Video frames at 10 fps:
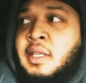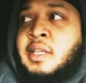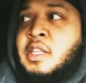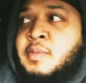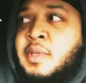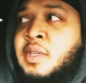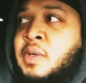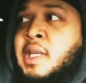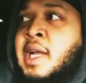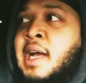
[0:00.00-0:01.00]
It's been
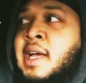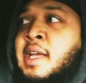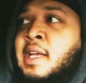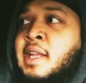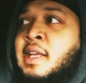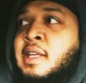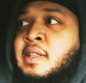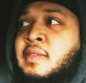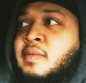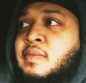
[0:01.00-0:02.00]
doing all right. It
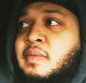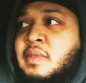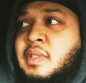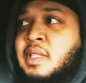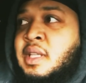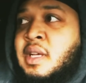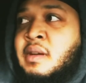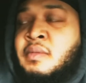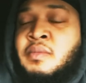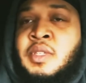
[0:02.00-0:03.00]
ain't,
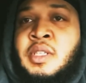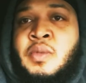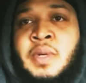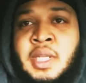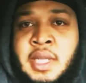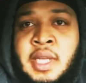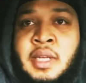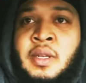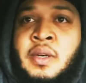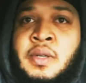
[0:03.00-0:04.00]
I'm just really getting
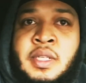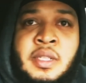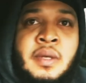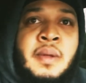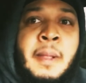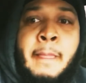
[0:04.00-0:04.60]
to know it, so